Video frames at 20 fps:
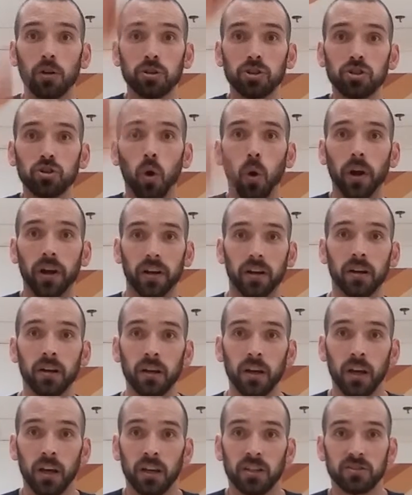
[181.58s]
go
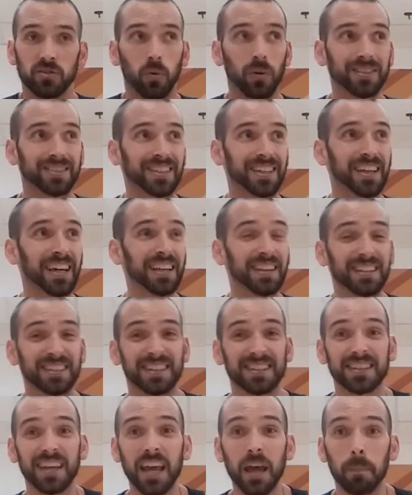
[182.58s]
short. So once again,
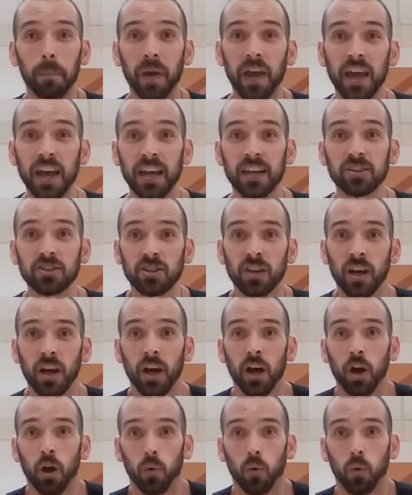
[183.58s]
this is hip hinge.